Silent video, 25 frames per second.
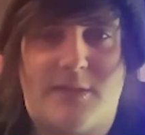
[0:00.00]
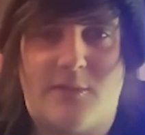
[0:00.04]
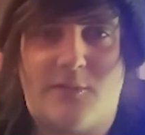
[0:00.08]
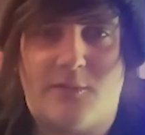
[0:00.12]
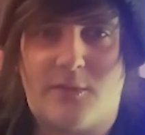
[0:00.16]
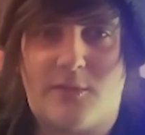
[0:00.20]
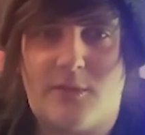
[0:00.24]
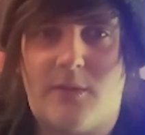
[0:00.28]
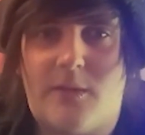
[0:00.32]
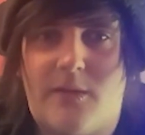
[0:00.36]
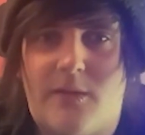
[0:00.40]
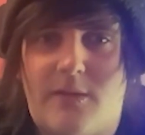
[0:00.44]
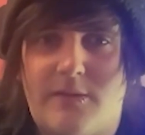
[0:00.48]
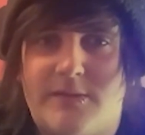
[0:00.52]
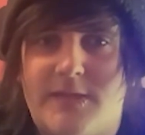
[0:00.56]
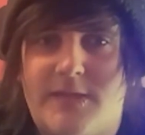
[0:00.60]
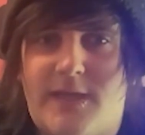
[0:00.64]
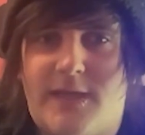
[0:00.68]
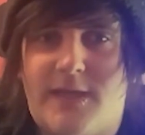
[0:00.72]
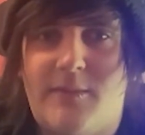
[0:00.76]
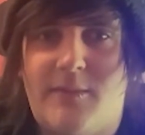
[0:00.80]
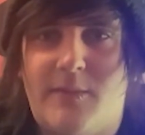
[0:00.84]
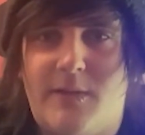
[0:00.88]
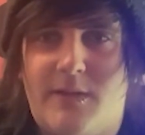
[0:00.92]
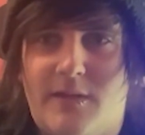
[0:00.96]
for a long
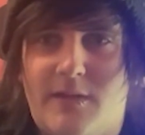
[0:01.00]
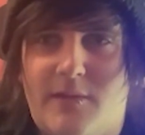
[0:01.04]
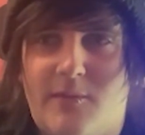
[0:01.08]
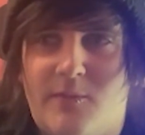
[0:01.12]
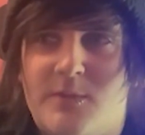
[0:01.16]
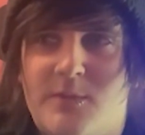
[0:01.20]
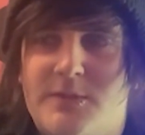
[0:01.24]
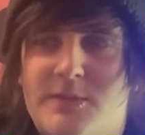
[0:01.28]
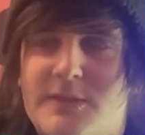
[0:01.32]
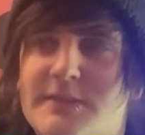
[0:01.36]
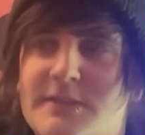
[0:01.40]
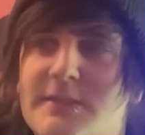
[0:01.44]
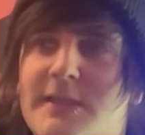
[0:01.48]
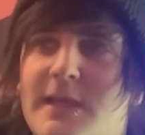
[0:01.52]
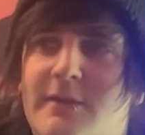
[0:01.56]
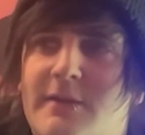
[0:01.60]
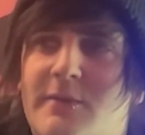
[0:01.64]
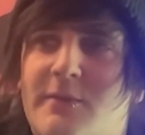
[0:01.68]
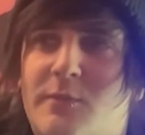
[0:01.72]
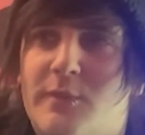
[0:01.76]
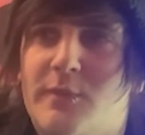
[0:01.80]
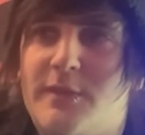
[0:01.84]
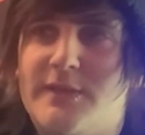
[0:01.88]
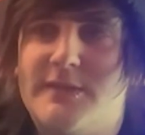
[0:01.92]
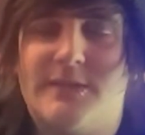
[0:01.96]
time, and I've just kind of
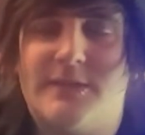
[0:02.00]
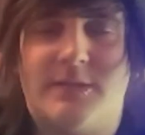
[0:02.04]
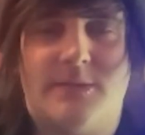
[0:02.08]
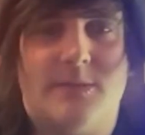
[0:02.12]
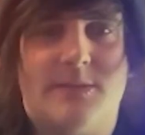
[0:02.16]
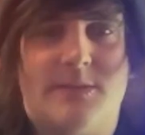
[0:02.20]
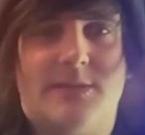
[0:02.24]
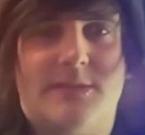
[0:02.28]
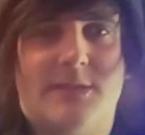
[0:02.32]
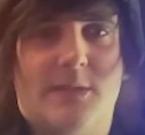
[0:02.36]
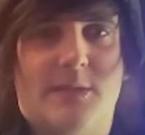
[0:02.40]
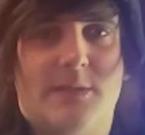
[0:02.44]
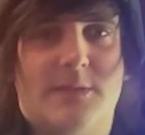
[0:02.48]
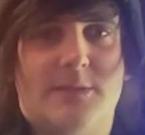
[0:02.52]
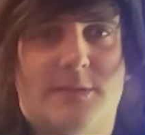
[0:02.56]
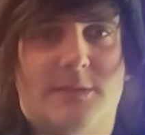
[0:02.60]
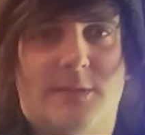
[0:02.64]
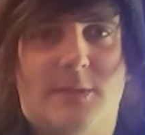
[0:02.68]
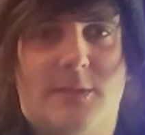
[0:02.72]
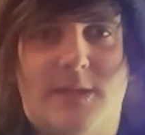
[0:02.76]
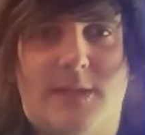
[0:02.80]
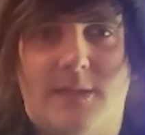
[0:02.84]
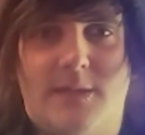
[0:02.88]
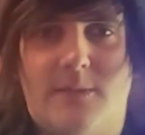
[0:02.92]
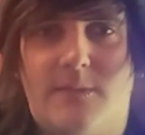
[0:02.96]
recently started to
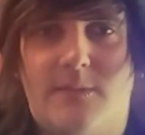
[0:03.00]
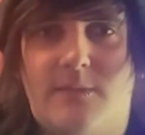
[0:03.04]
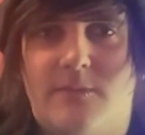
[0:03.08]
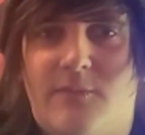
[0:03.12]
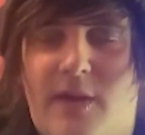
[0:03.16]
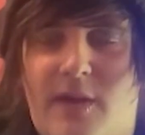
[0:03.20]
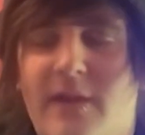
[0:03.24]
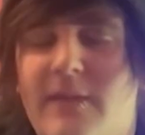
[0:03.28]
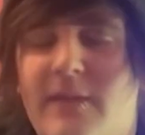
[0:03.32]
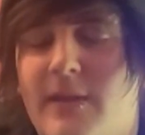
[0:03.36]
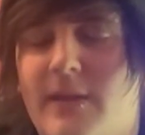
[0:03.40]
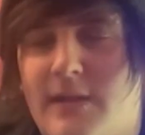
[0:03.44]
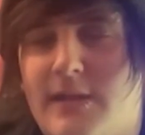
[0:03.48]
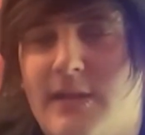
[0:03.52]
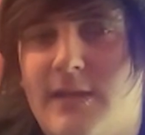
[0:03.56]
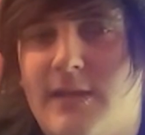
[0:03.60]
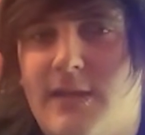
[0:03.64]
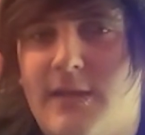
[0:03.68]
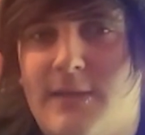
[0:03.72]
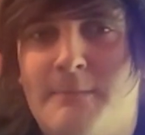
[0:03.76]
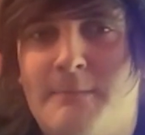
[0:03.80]
like find that again